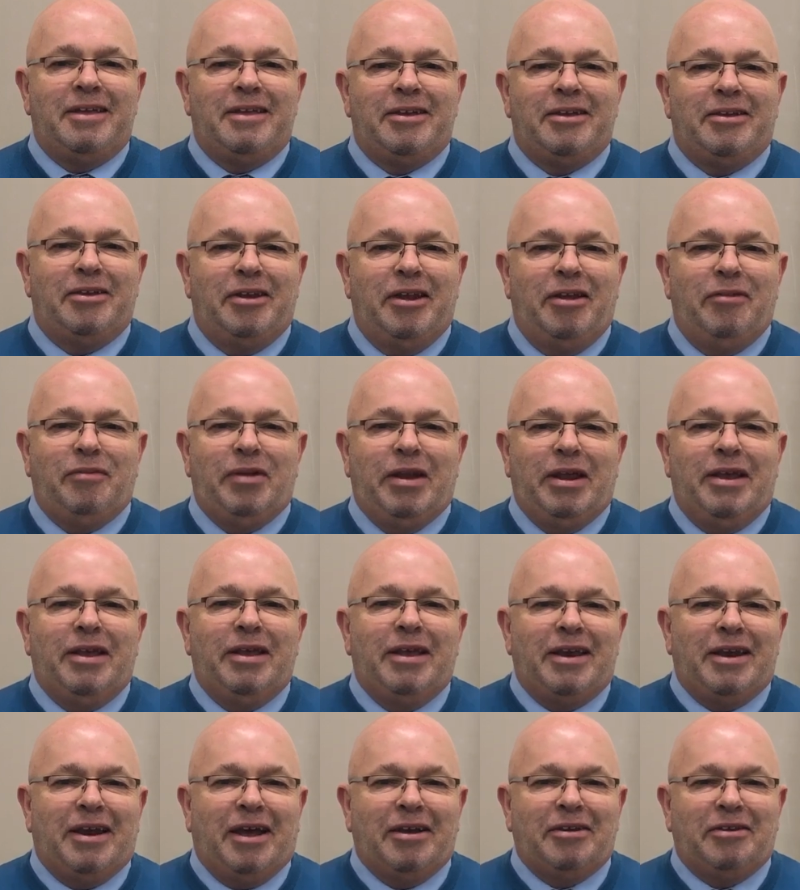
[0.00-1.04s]
Good evening.
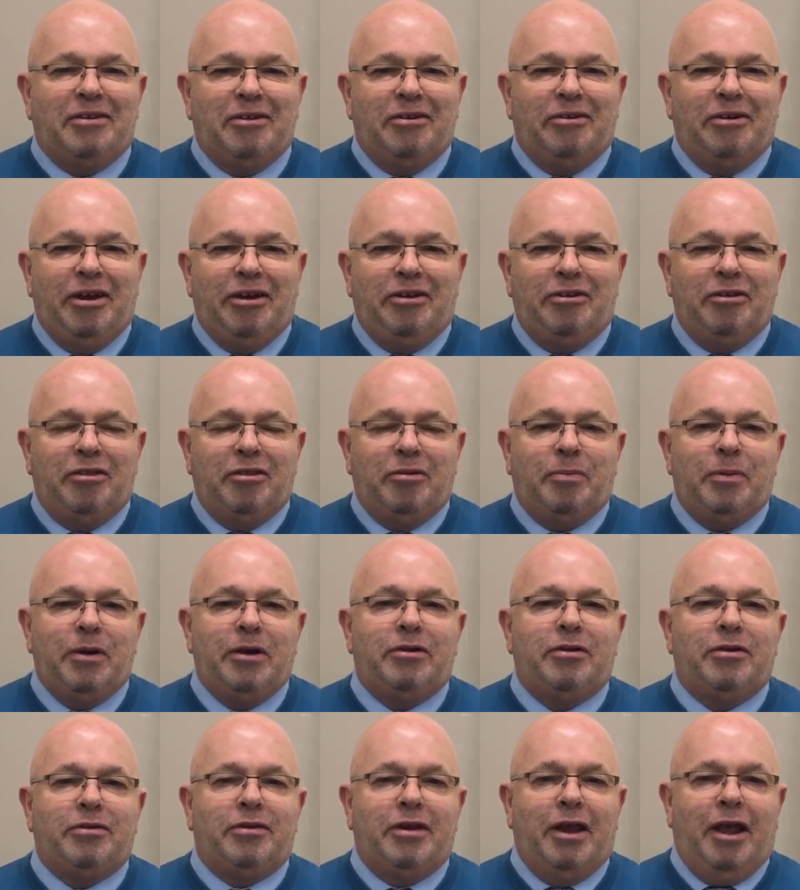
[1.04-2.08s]
I'd like to greet you in the
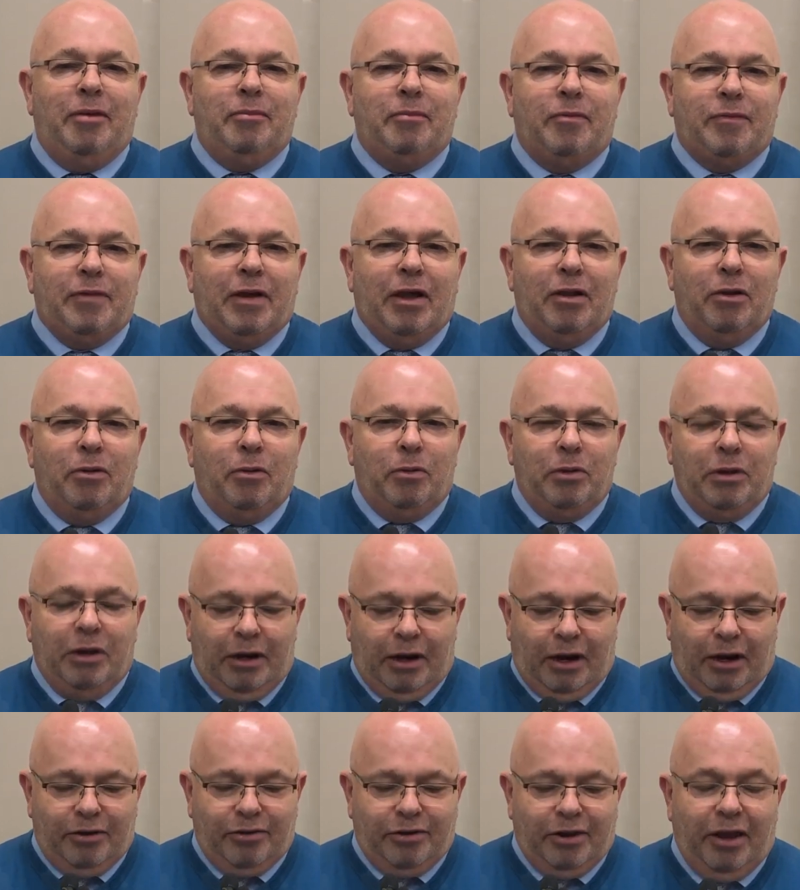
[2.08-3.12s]
precious name of our Lord and
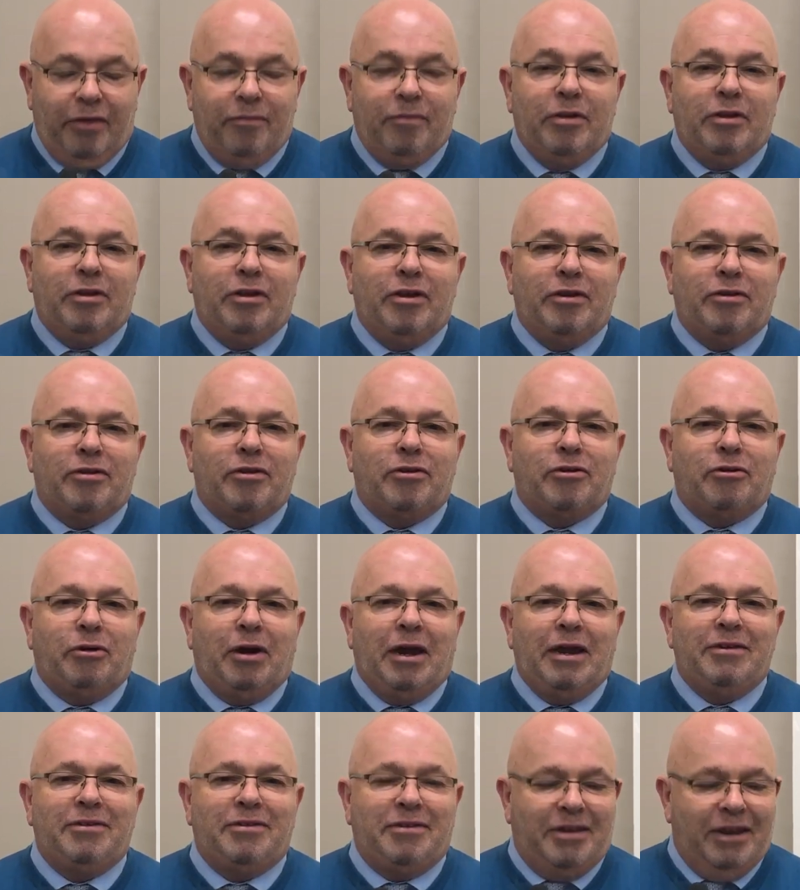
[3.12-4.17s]
our Saviour Jesus
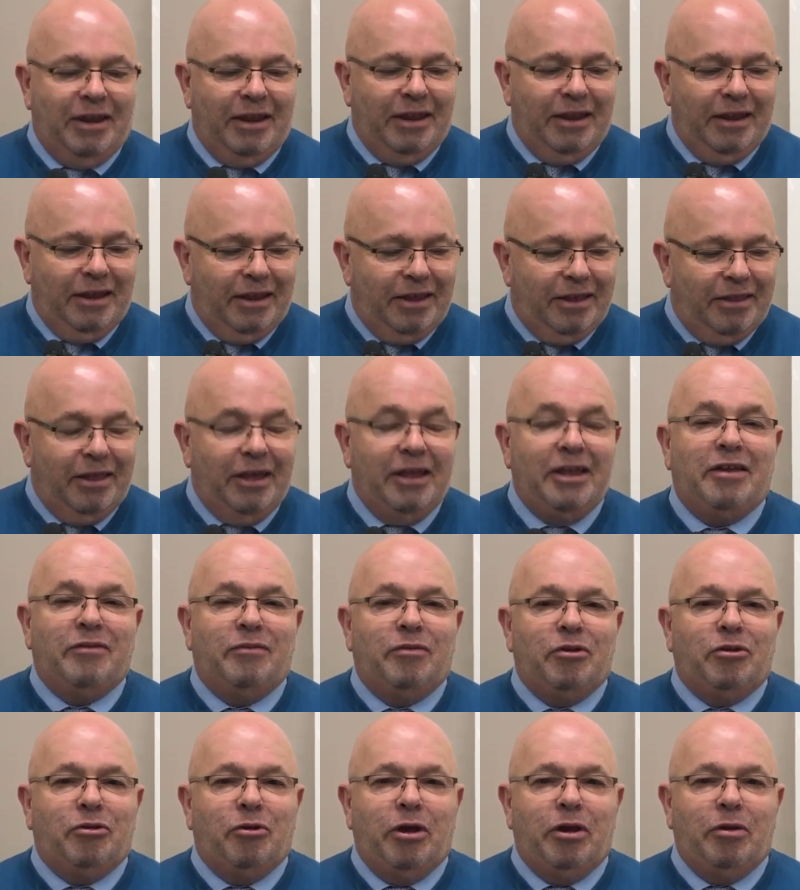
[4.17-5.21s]
Christ. Thank you for
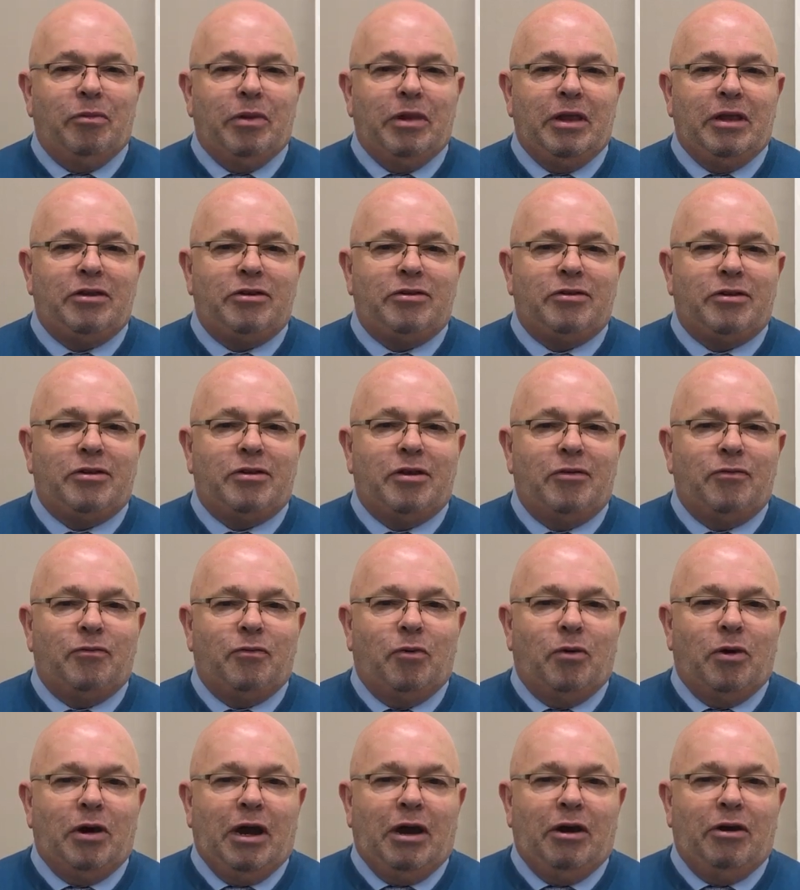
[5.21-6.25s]
joining with us
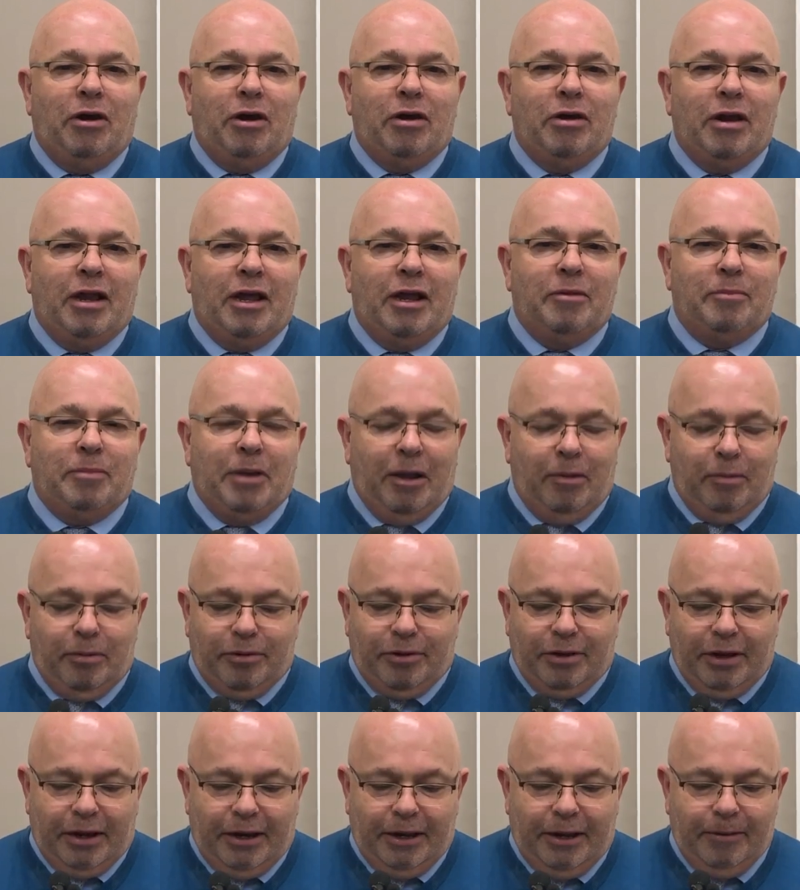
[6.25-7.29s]
for our online Bible
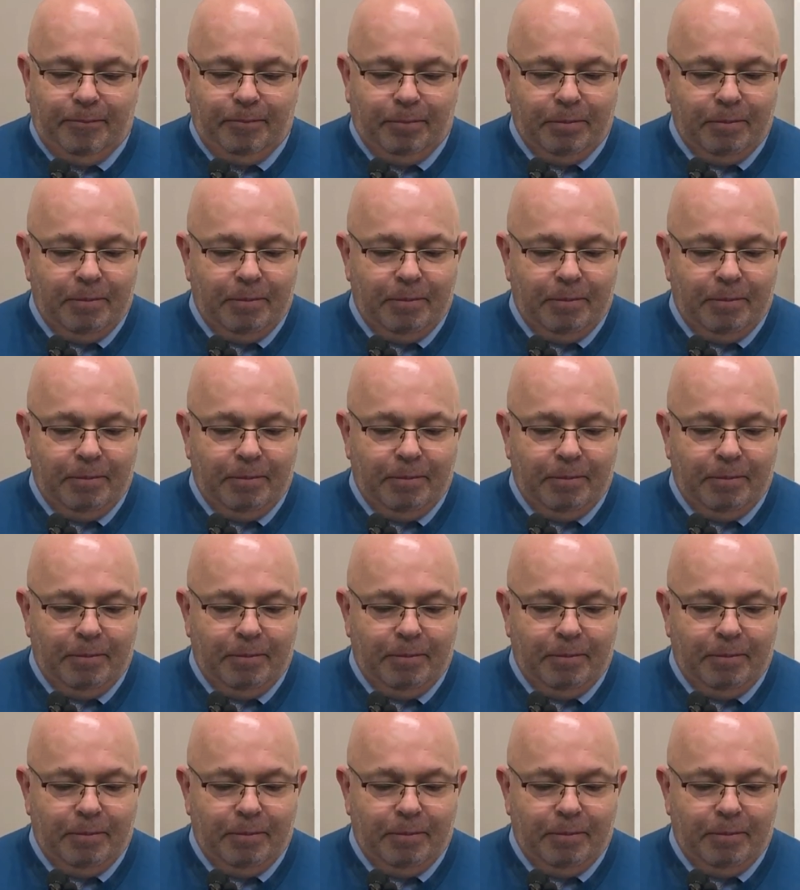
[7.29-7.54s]
study.